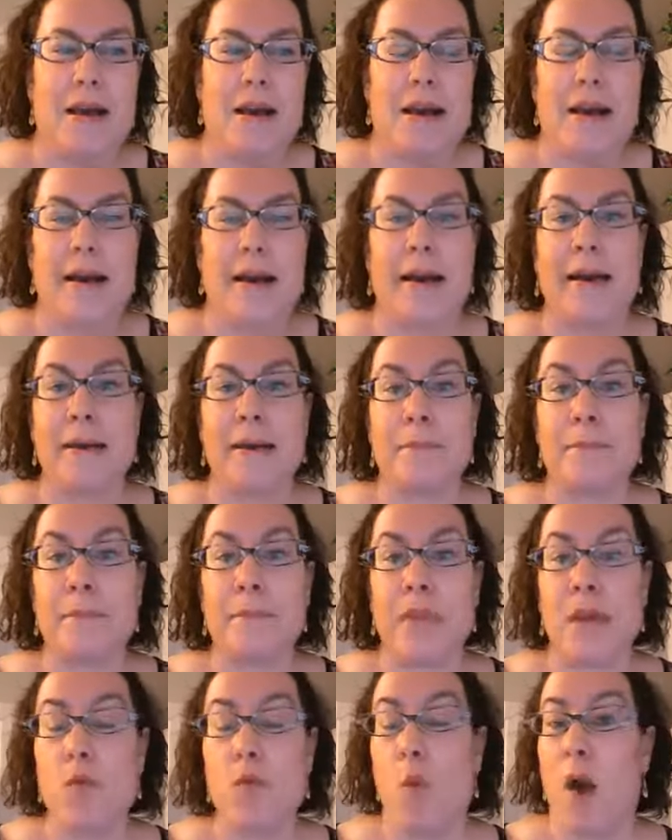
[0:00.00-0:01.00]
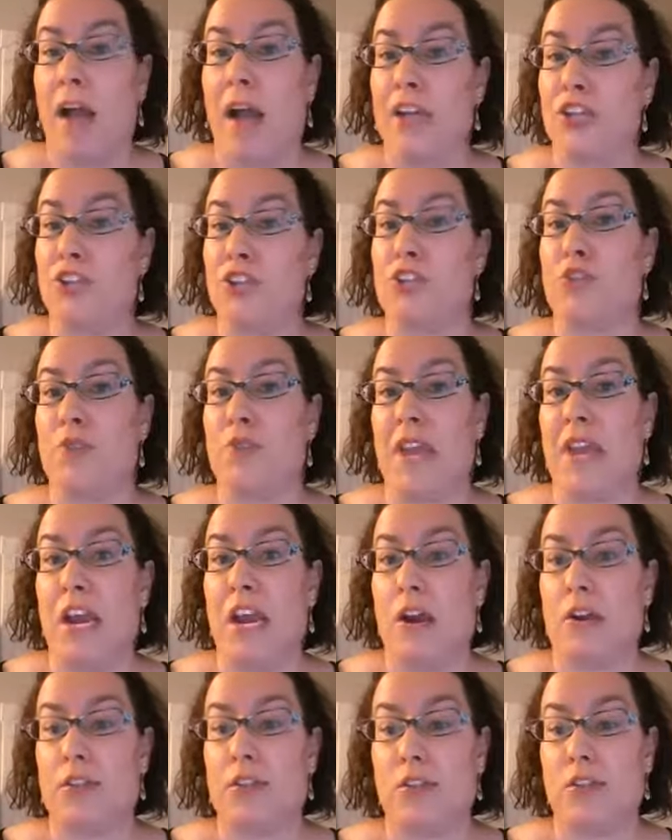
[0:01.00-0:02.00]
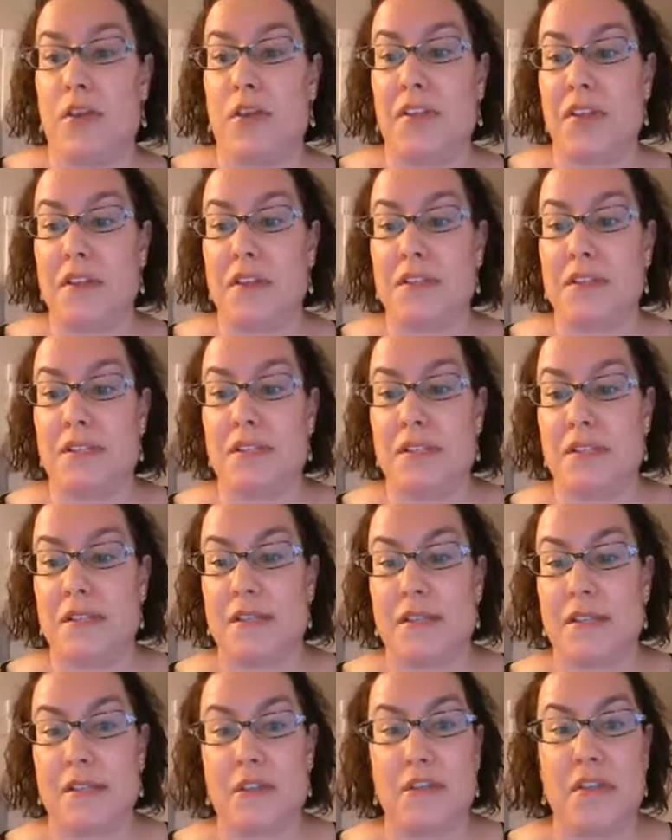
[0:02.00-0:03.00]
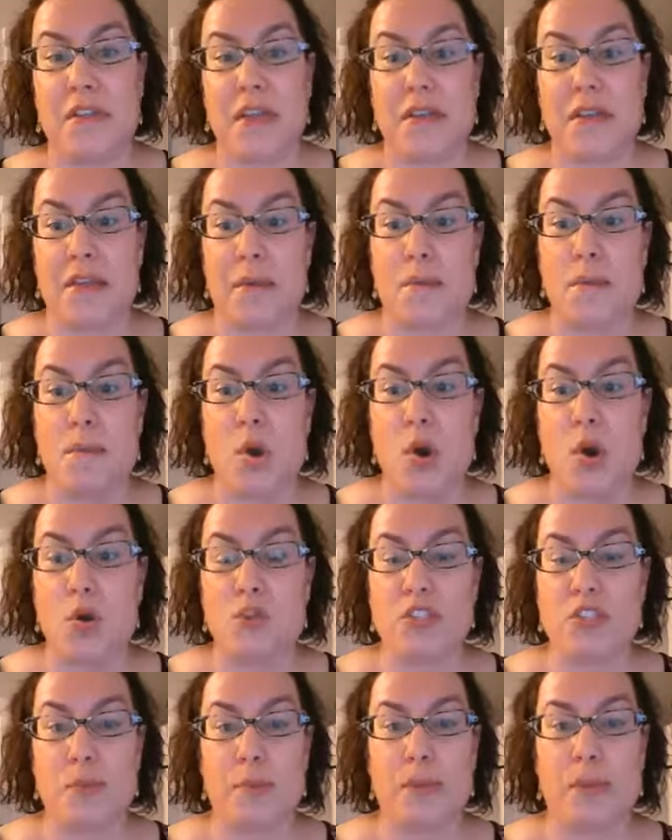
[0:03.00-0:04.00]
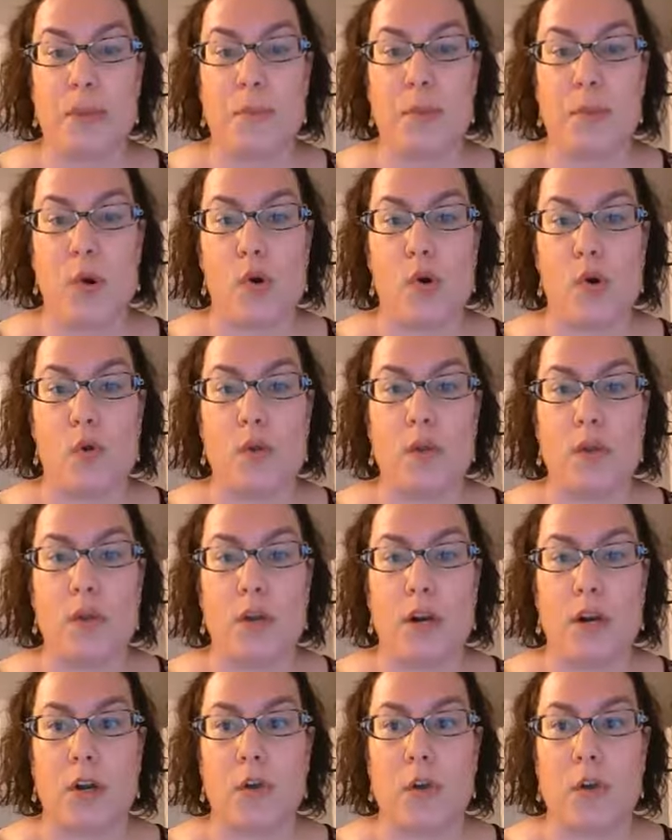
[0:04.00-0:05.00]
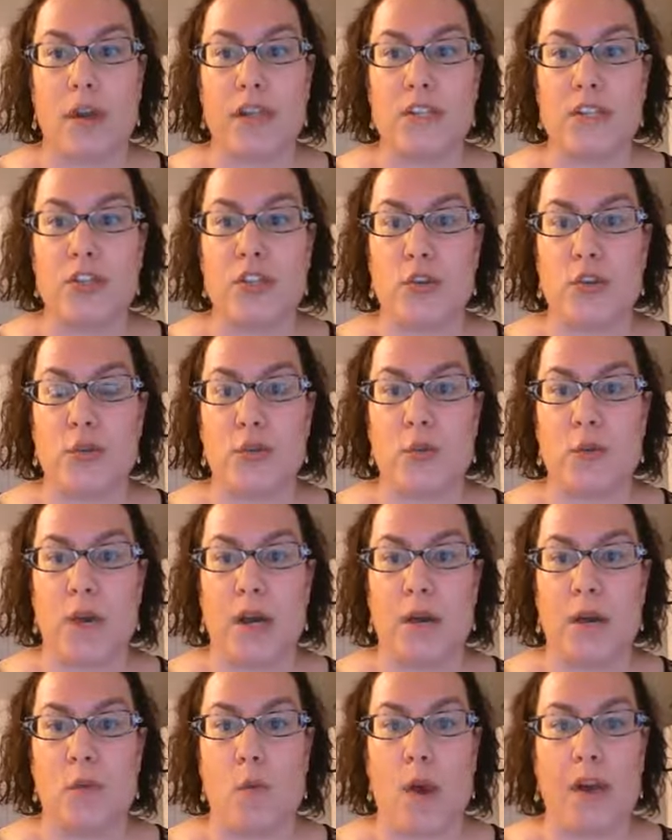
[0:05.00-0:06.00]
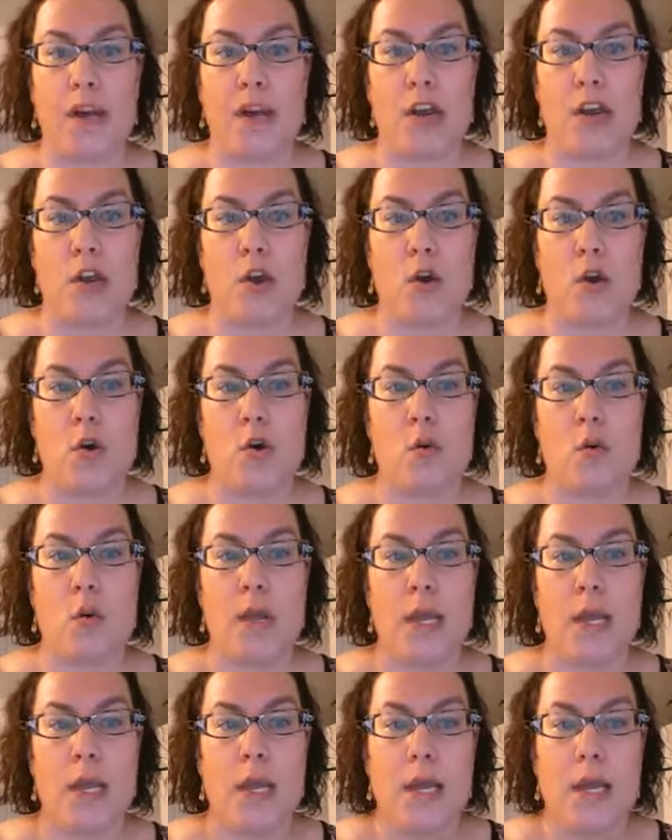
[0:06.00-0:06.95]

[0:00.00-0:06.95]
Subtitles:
And why should you care? So I think this is the thing that most people are going to want to know.